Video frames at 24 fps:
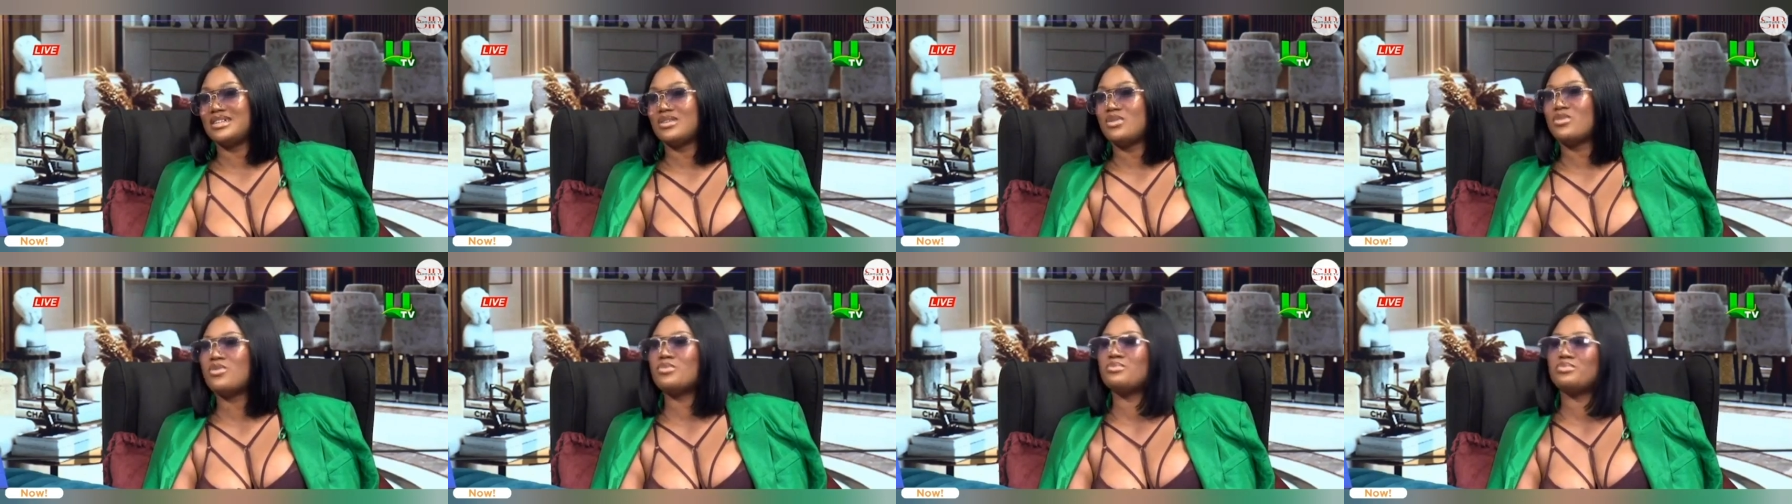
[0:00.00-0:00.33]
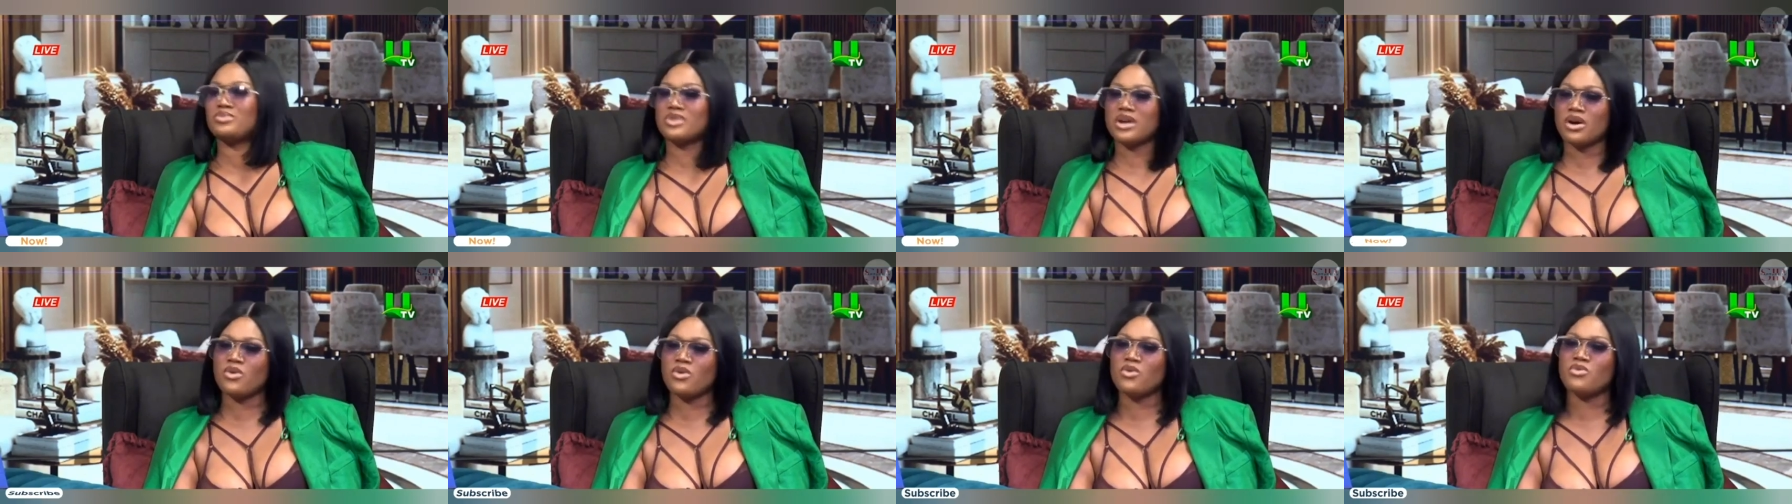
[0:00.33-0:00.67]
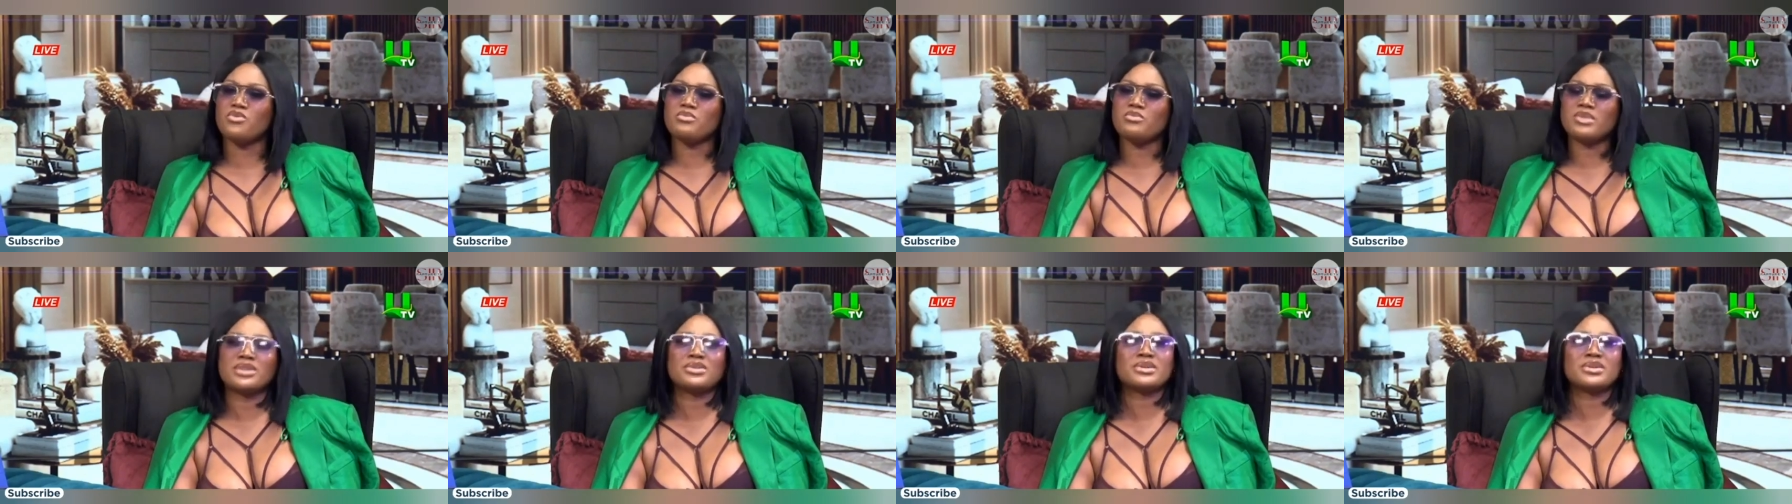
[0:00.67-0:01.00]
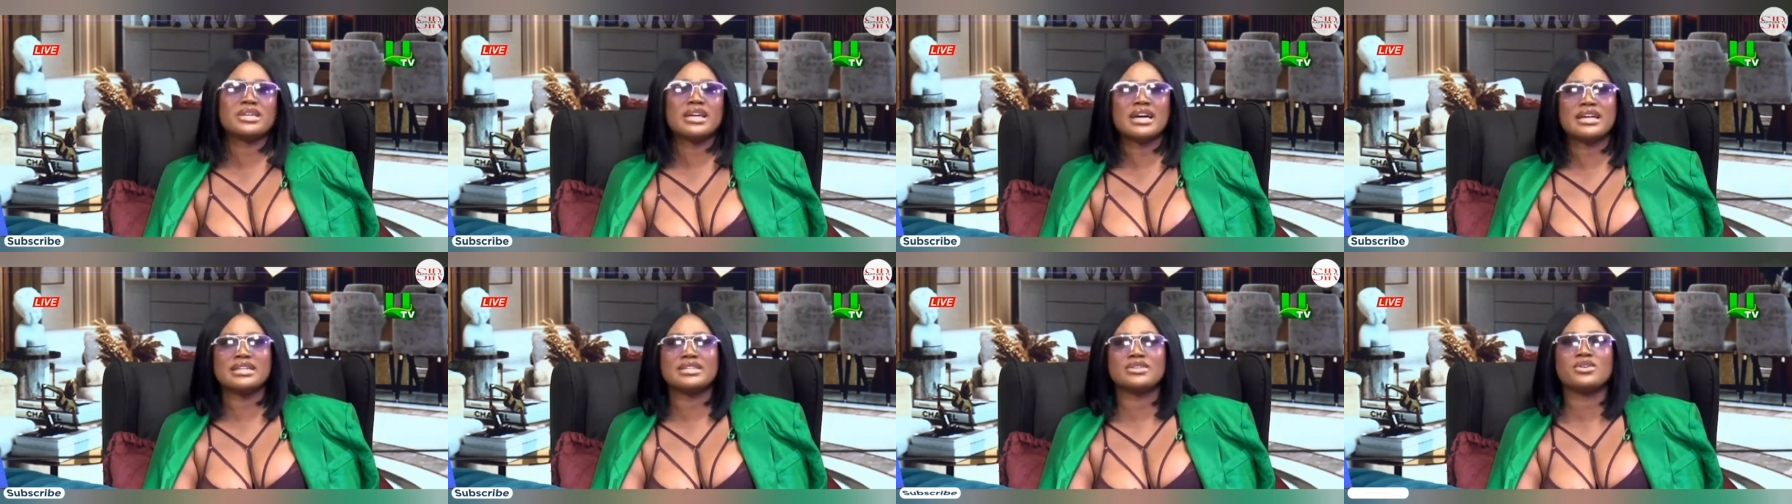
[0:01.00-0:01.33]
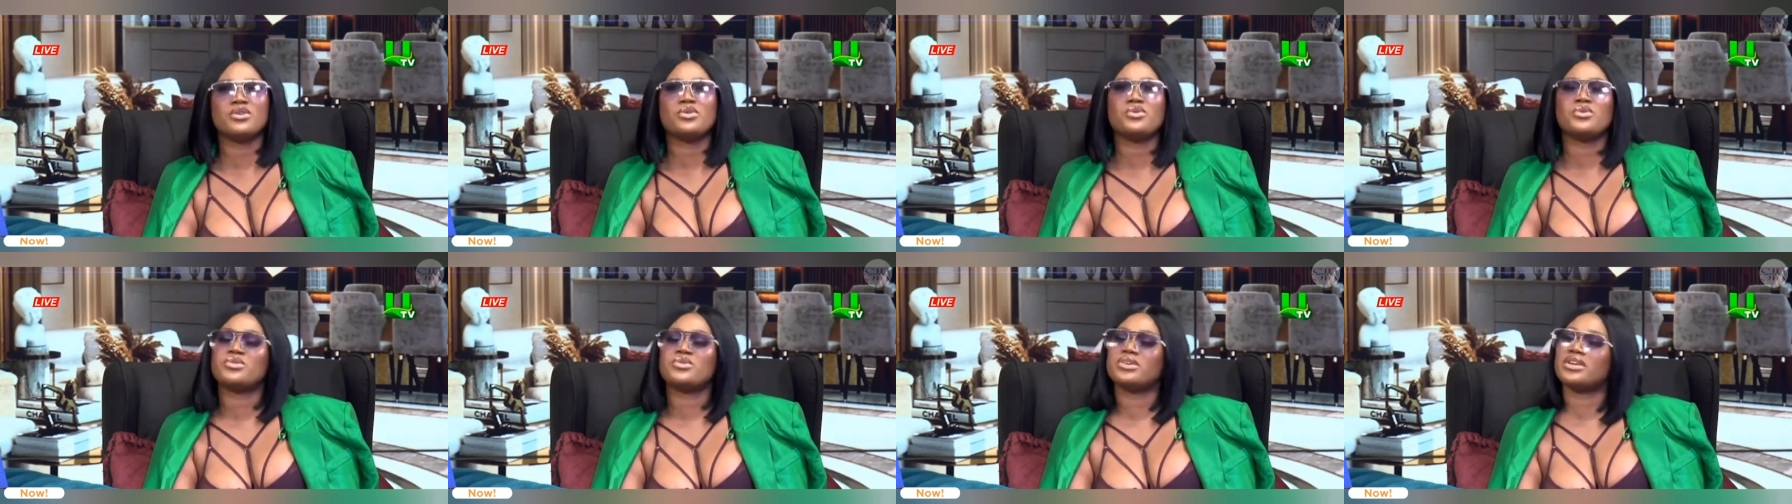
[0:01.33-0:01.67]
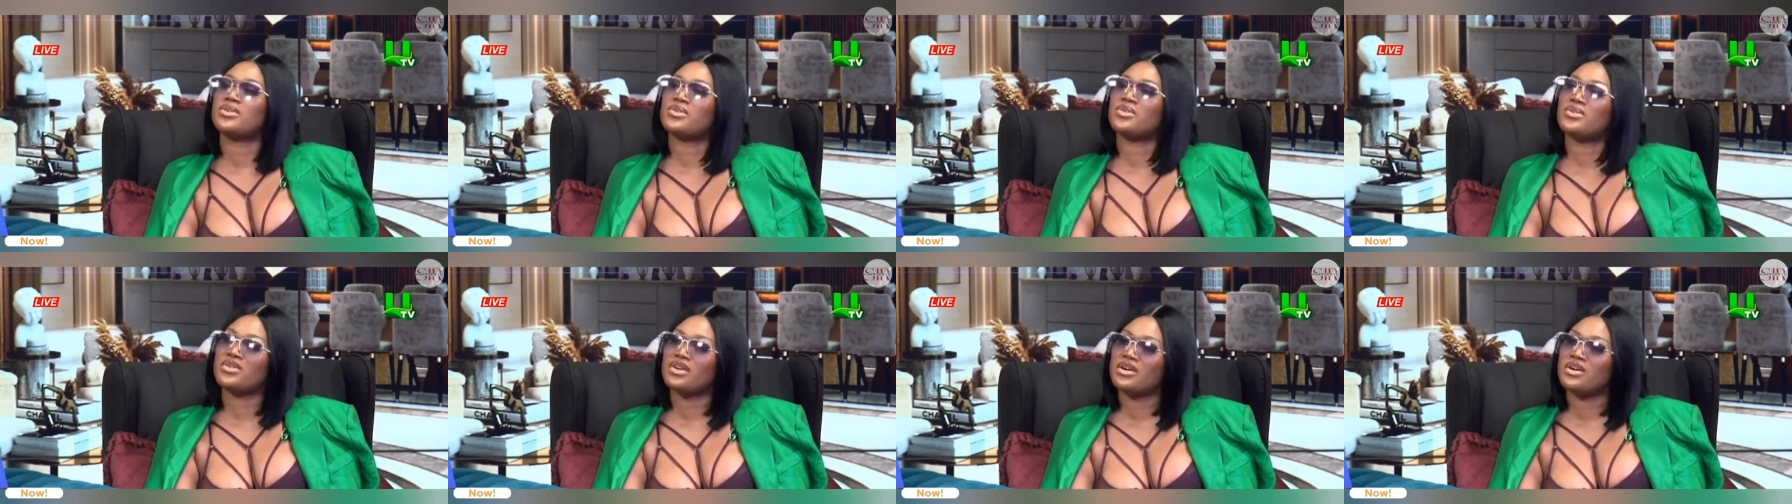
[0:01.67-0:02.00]
Oh, bra, oh, woman, oh, yeah, dear, oh,
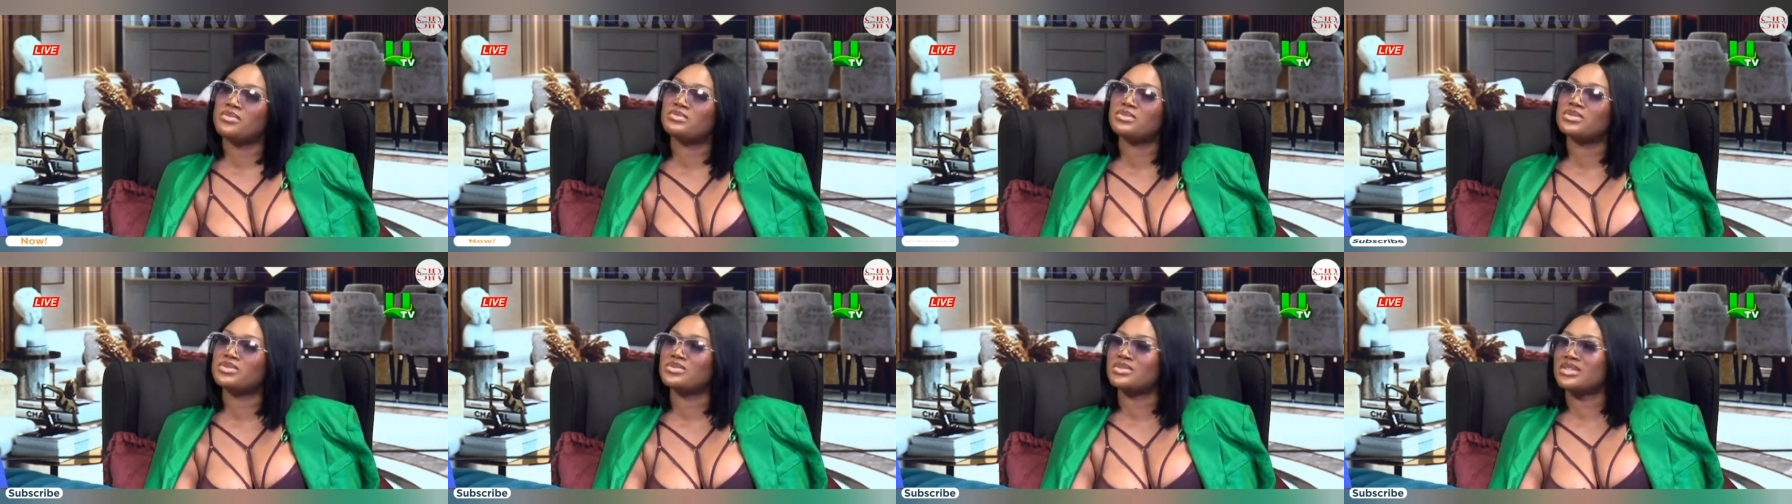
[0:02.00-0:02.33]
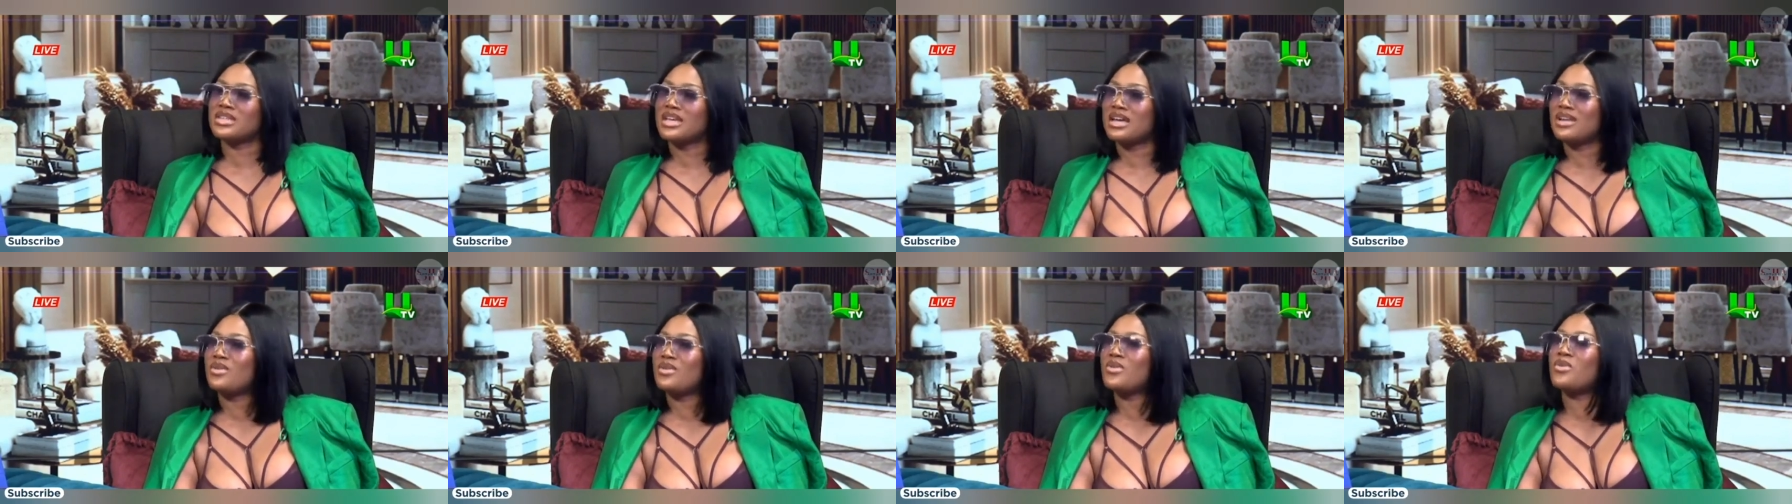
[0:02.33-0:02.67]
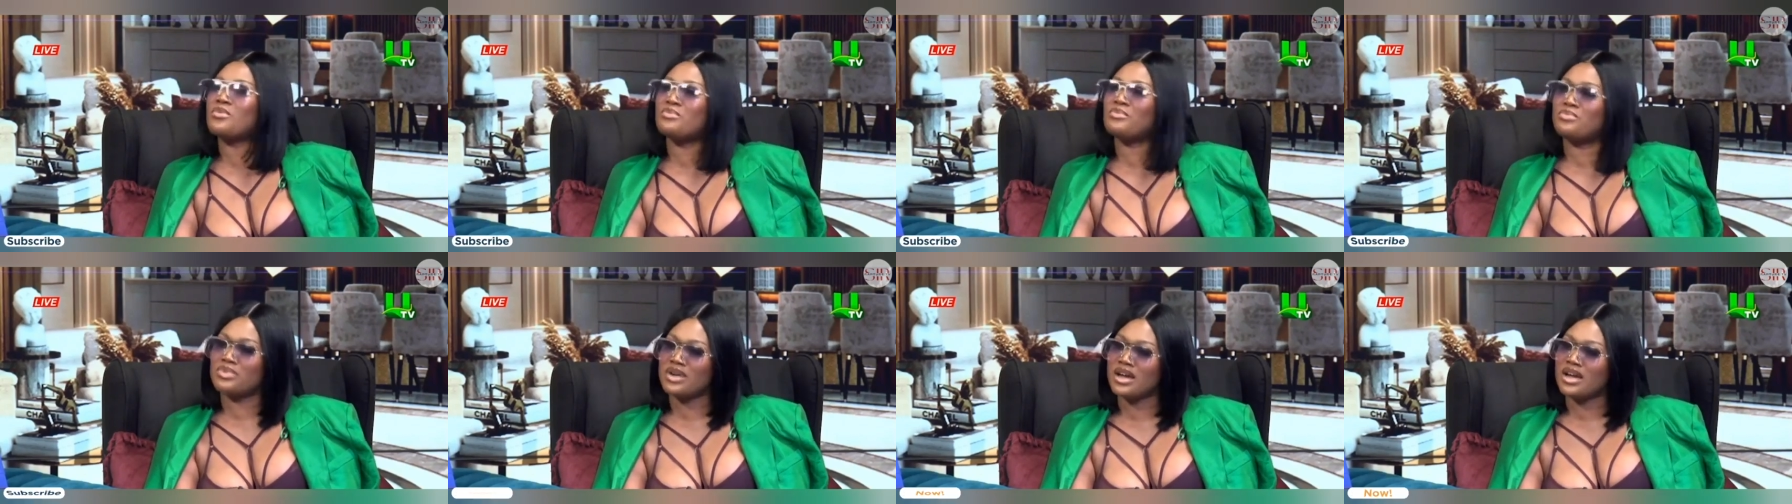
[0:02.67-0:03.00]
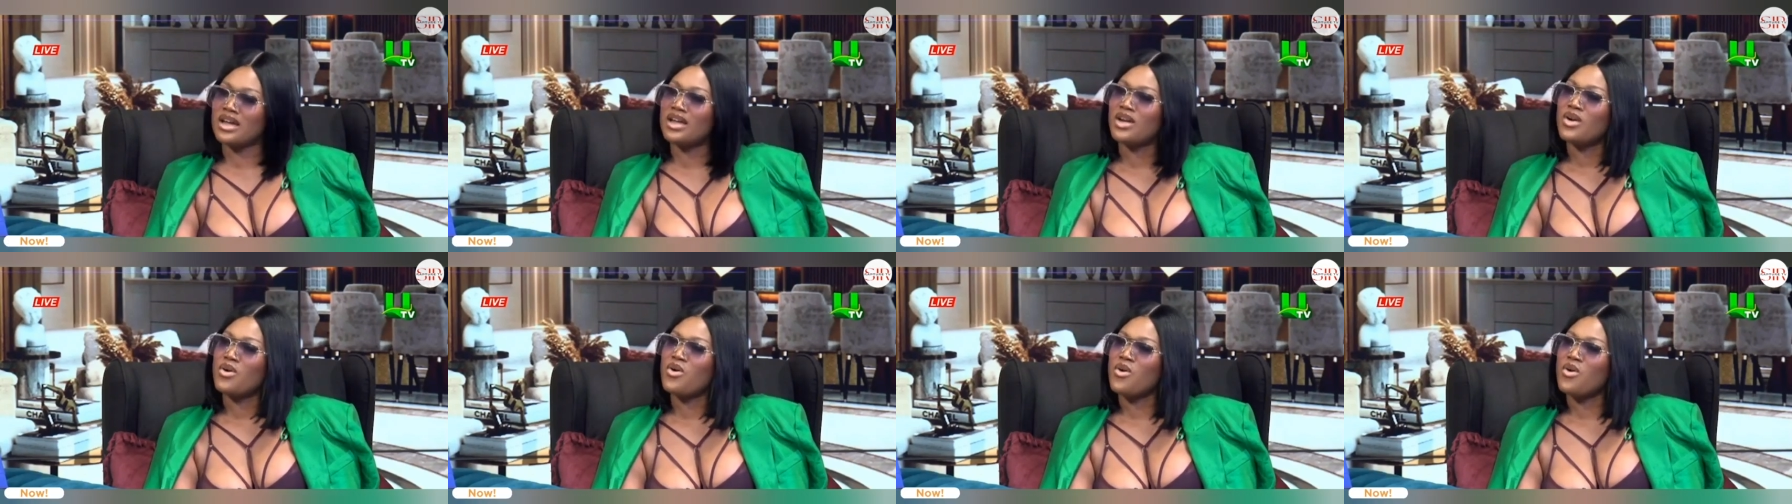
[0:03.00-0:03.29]
you call home, so yeah, oh, bra,